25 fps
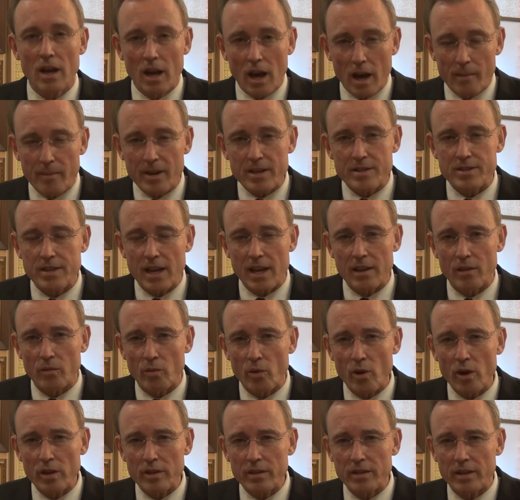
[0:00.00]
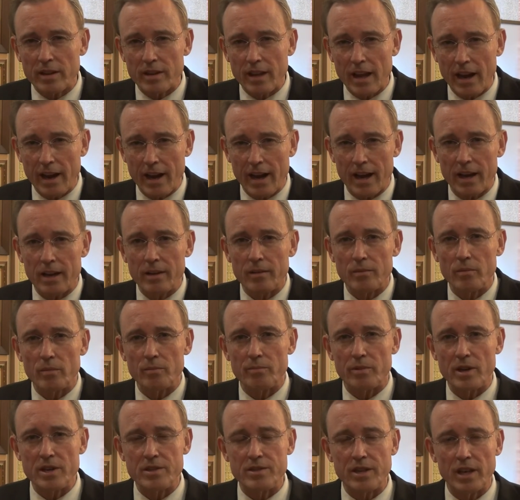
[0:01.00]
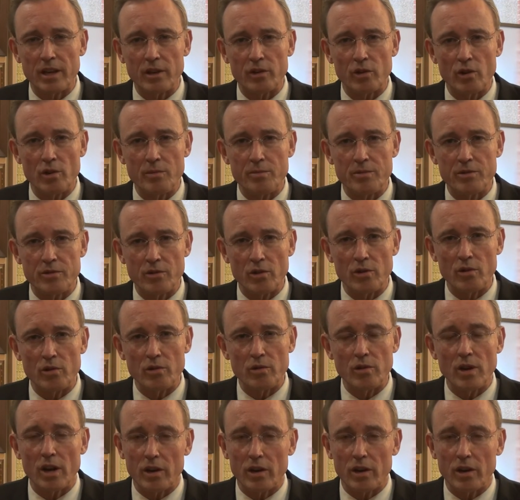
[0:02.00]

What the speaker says: I must say the work that our precinct groups do